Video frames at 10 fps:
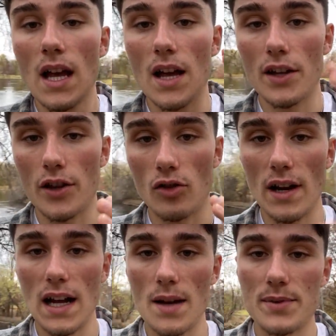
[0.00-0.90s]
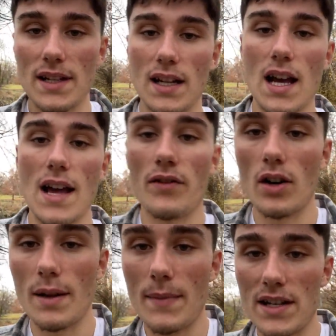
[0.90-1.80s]
Another great option I've
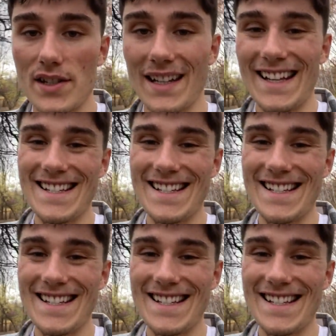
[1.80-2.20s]
already mentioned